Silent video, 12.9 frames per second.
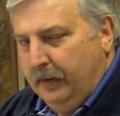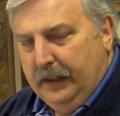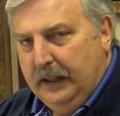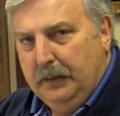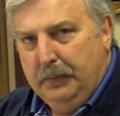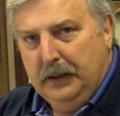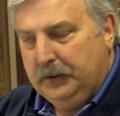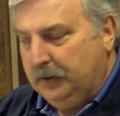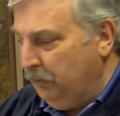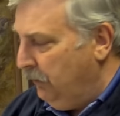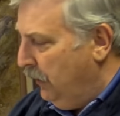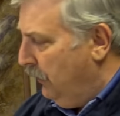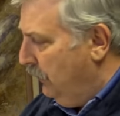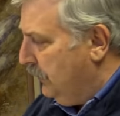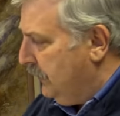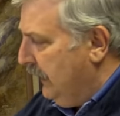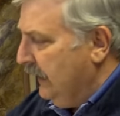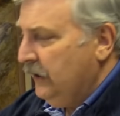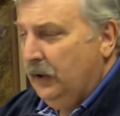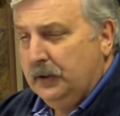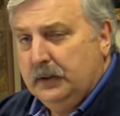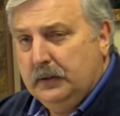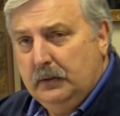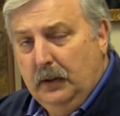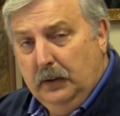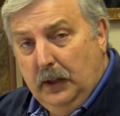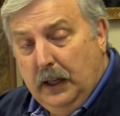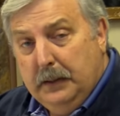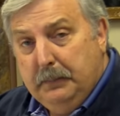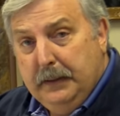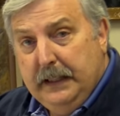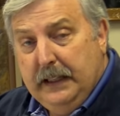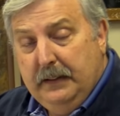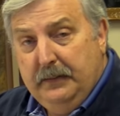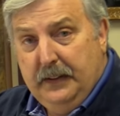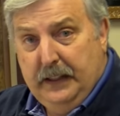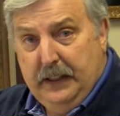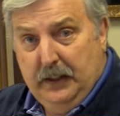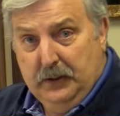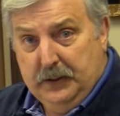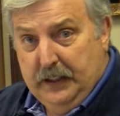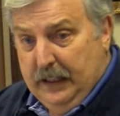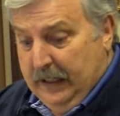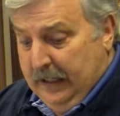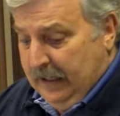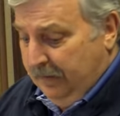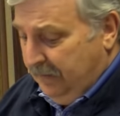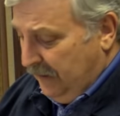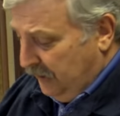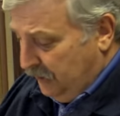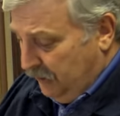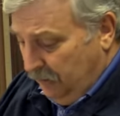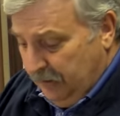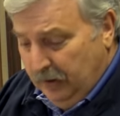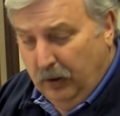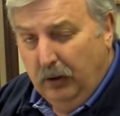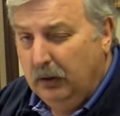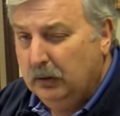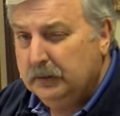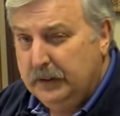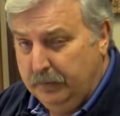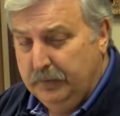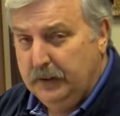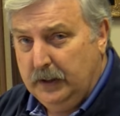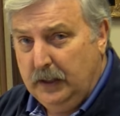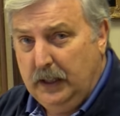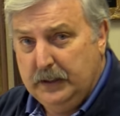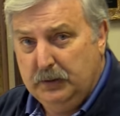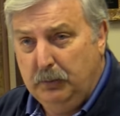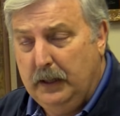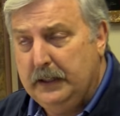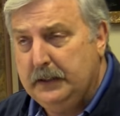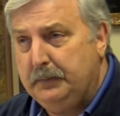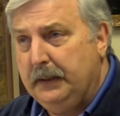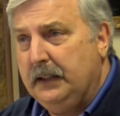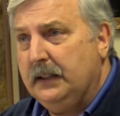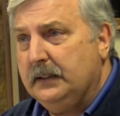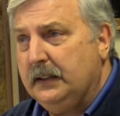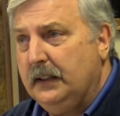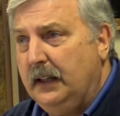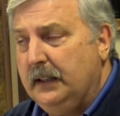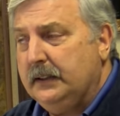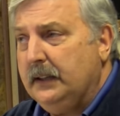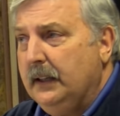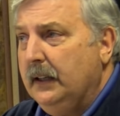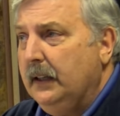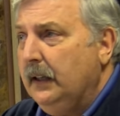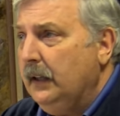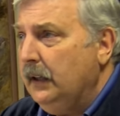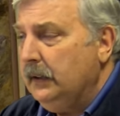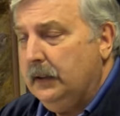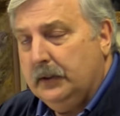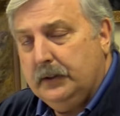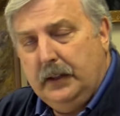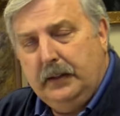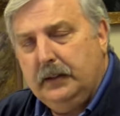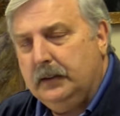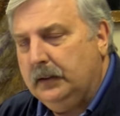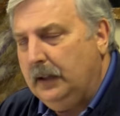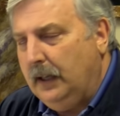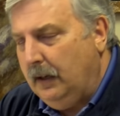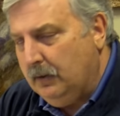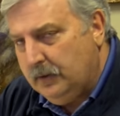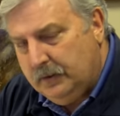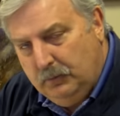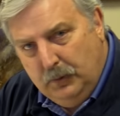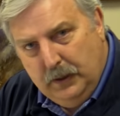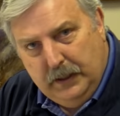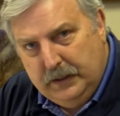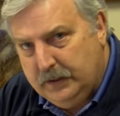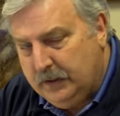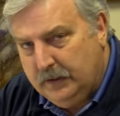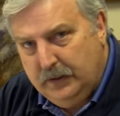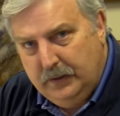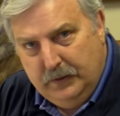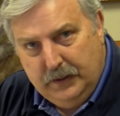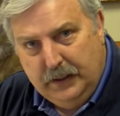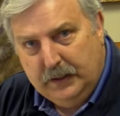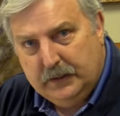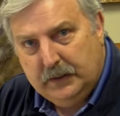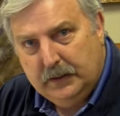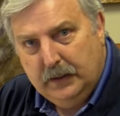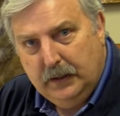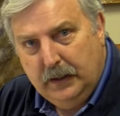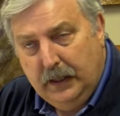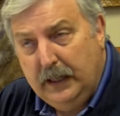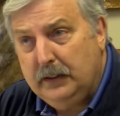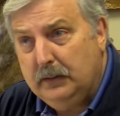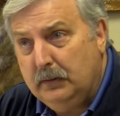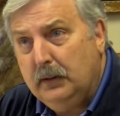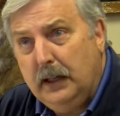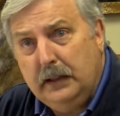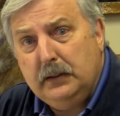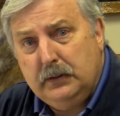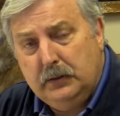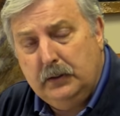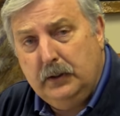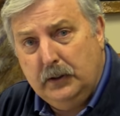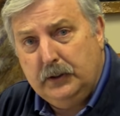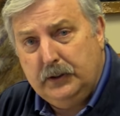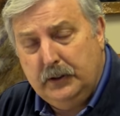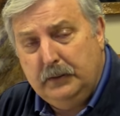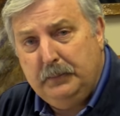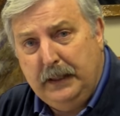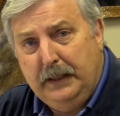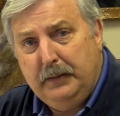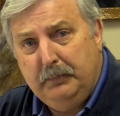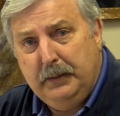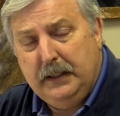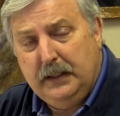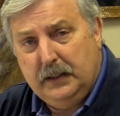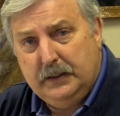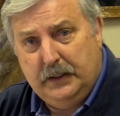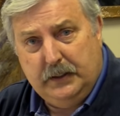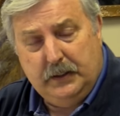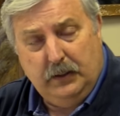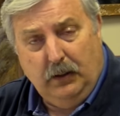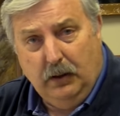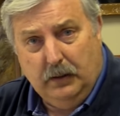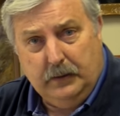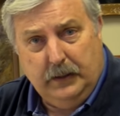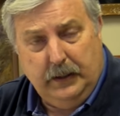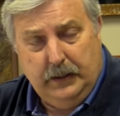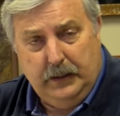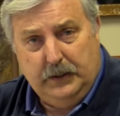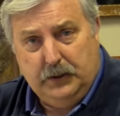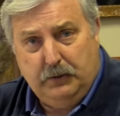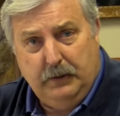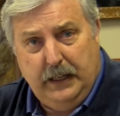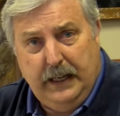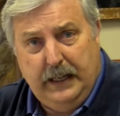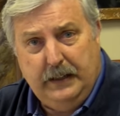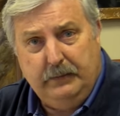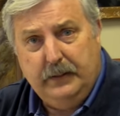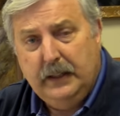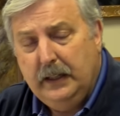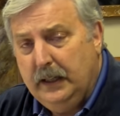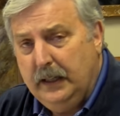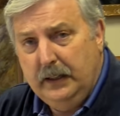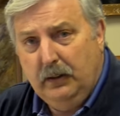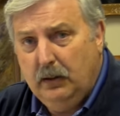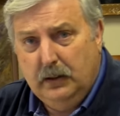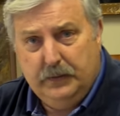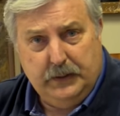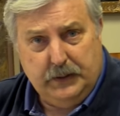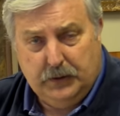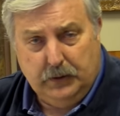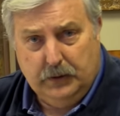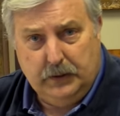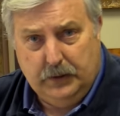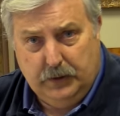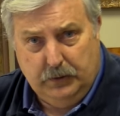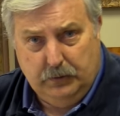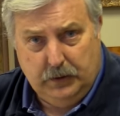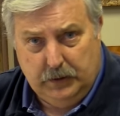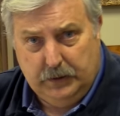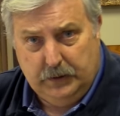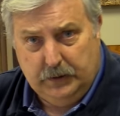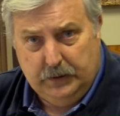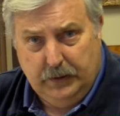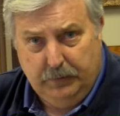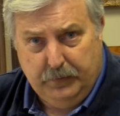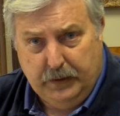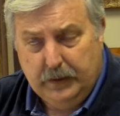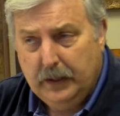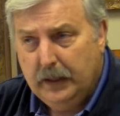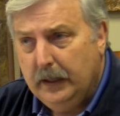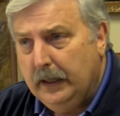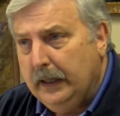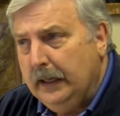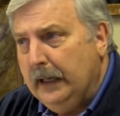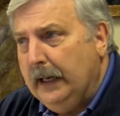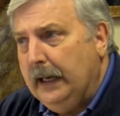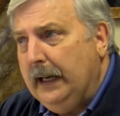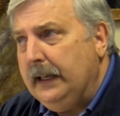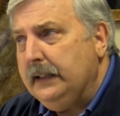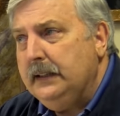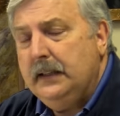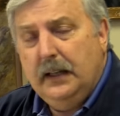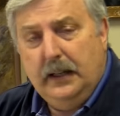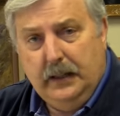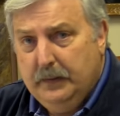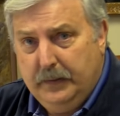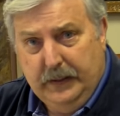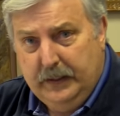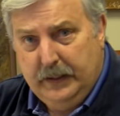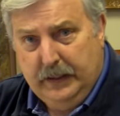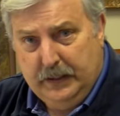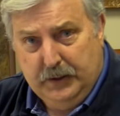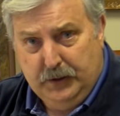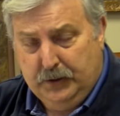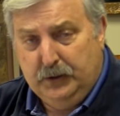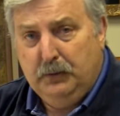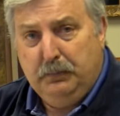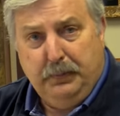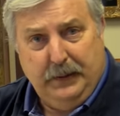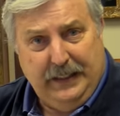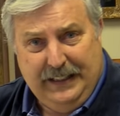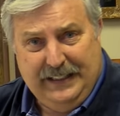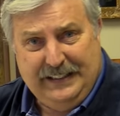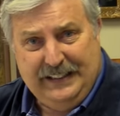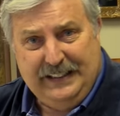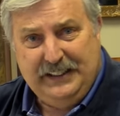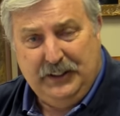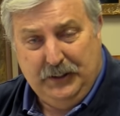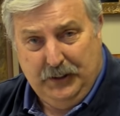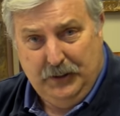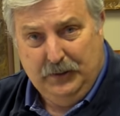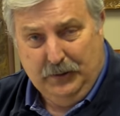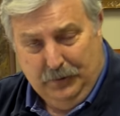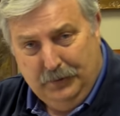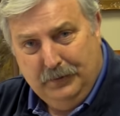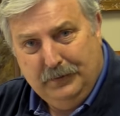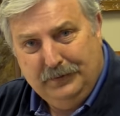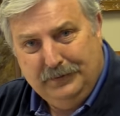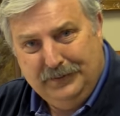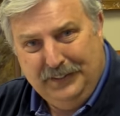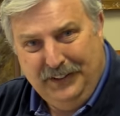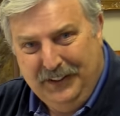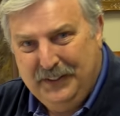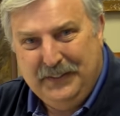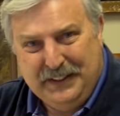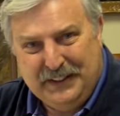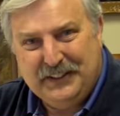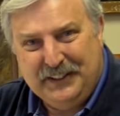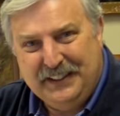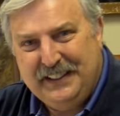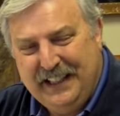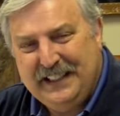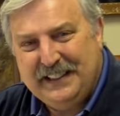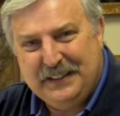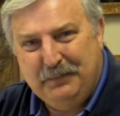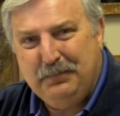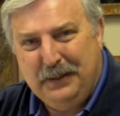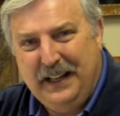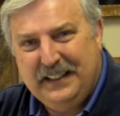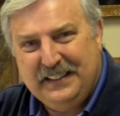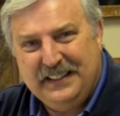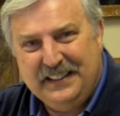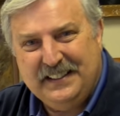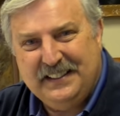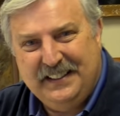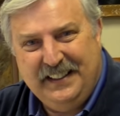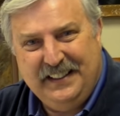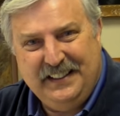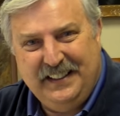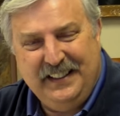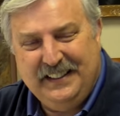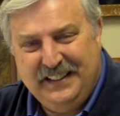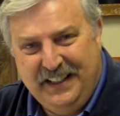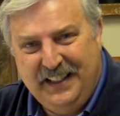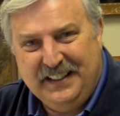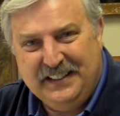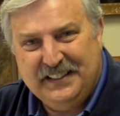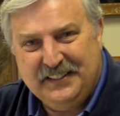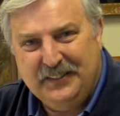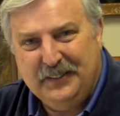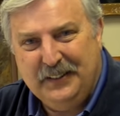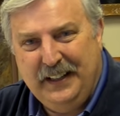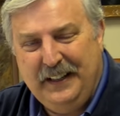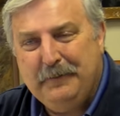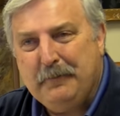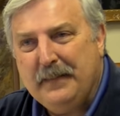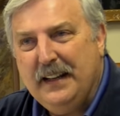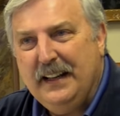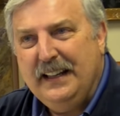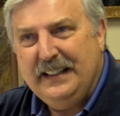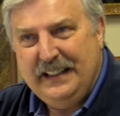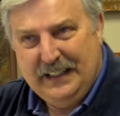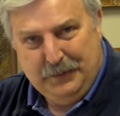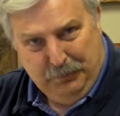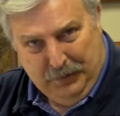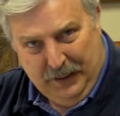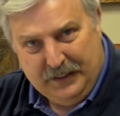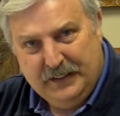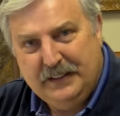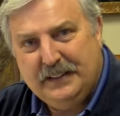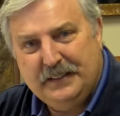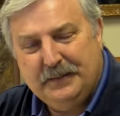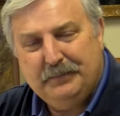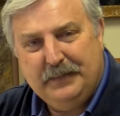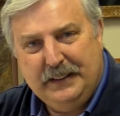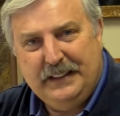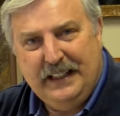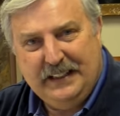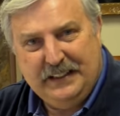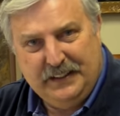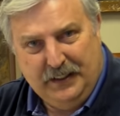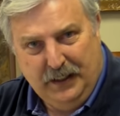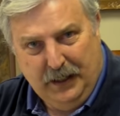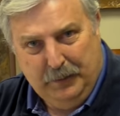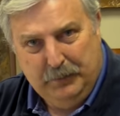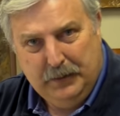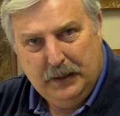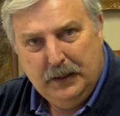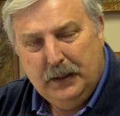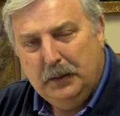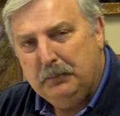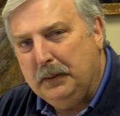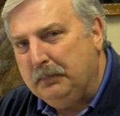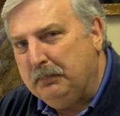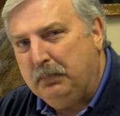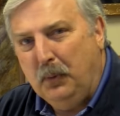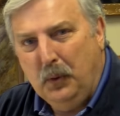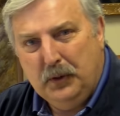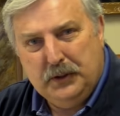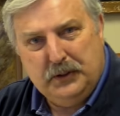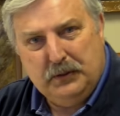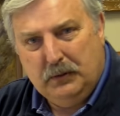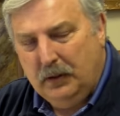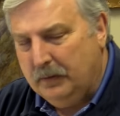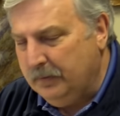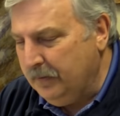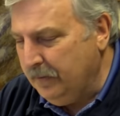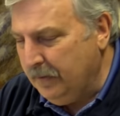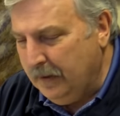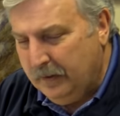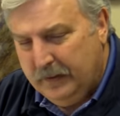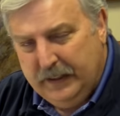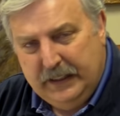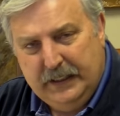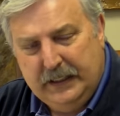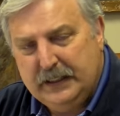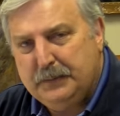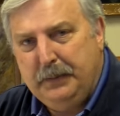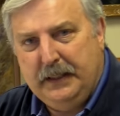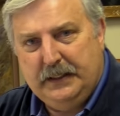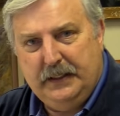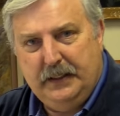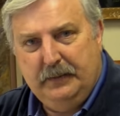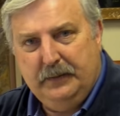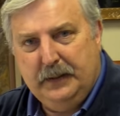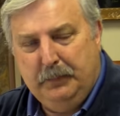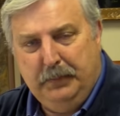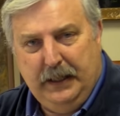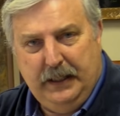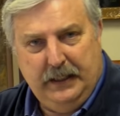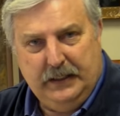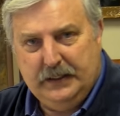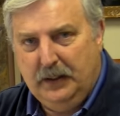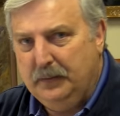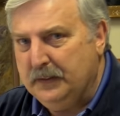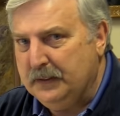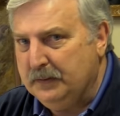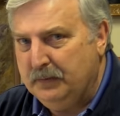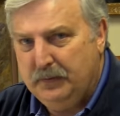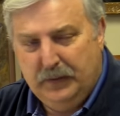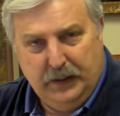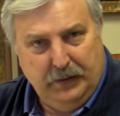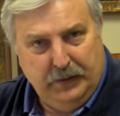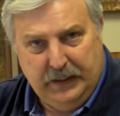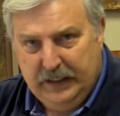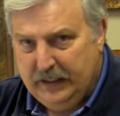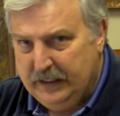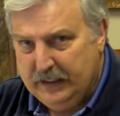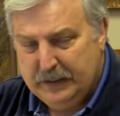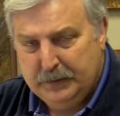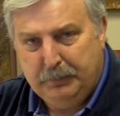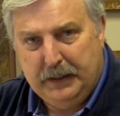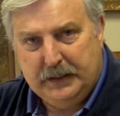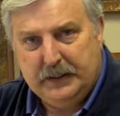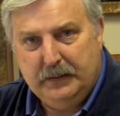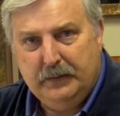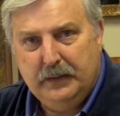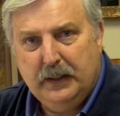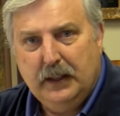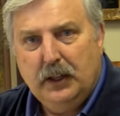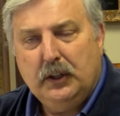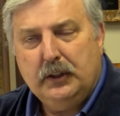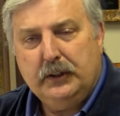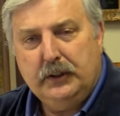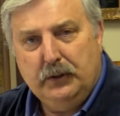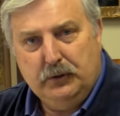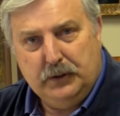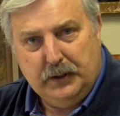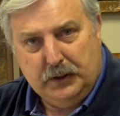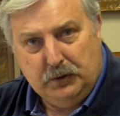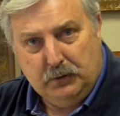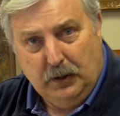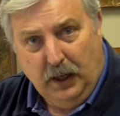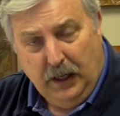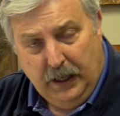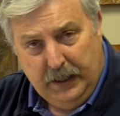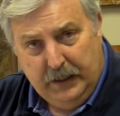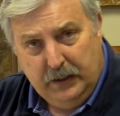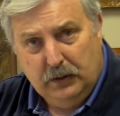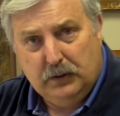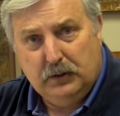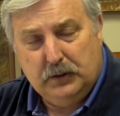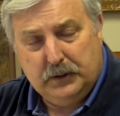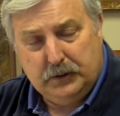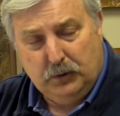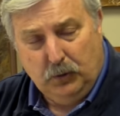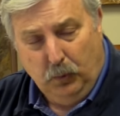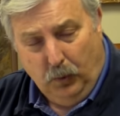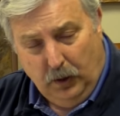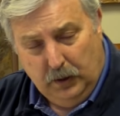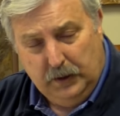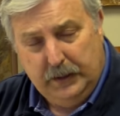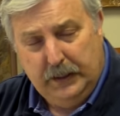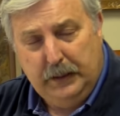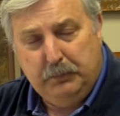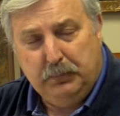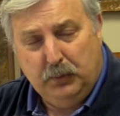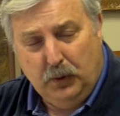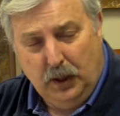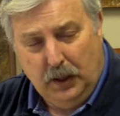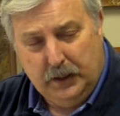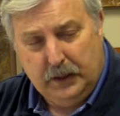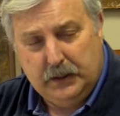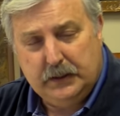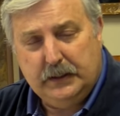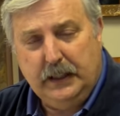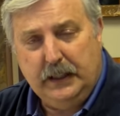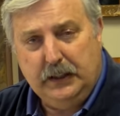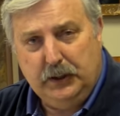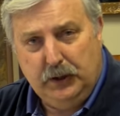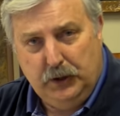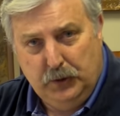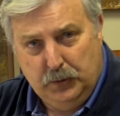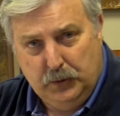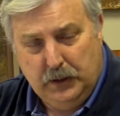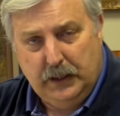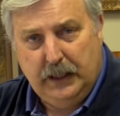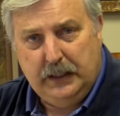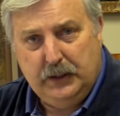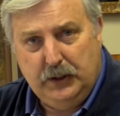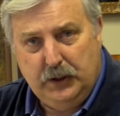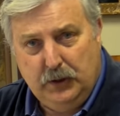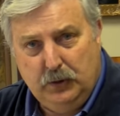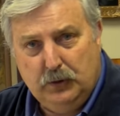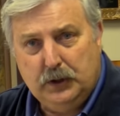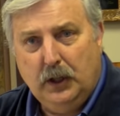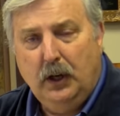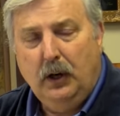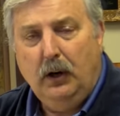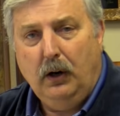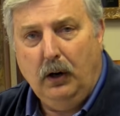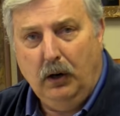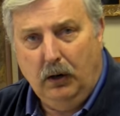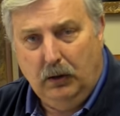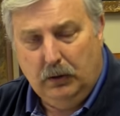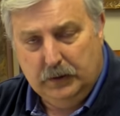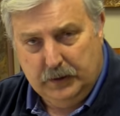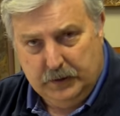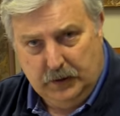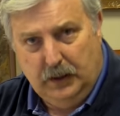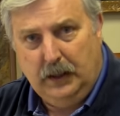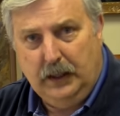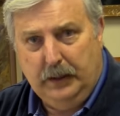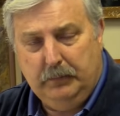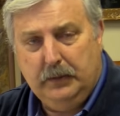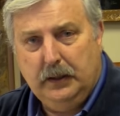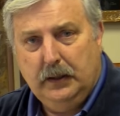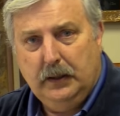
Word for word: thing about the rose, and there's a lot of beginning videos that I have, and I show you all different kinds of ways because, guys, there's a thousand ways to do this and and there should be because it's art and it's creative and all of us are going to do it a little different and none of it is super easy to do all of it's going to take some practice that it does okay it takes practice it takes time but boards are very inexpensive the paint itself is very inexpensive uses higher quality products that you can use all the time